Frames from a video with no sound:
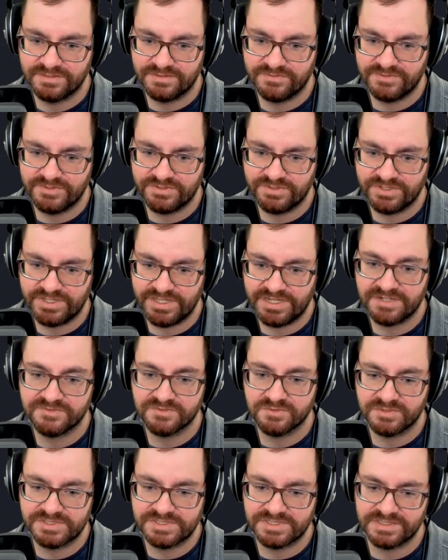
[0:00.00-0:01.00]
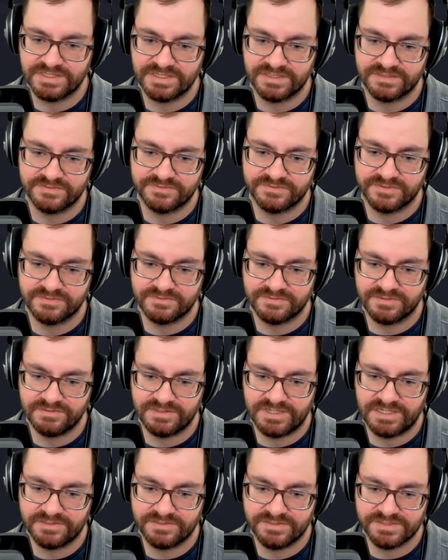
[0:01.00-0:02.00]
you can get everyone together for a few
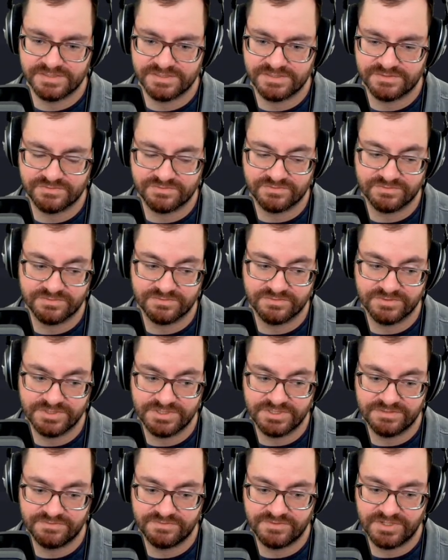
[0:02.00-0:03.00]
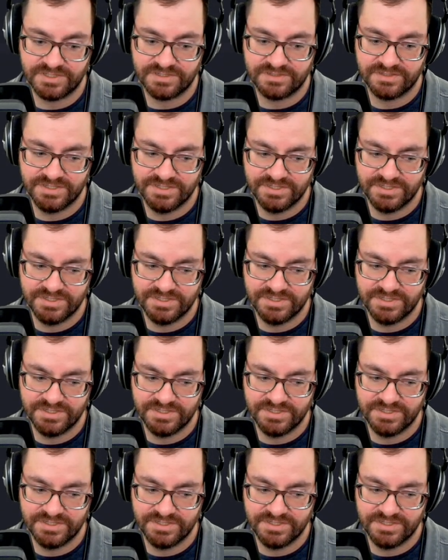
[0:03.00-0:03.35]
hours, it's really fun.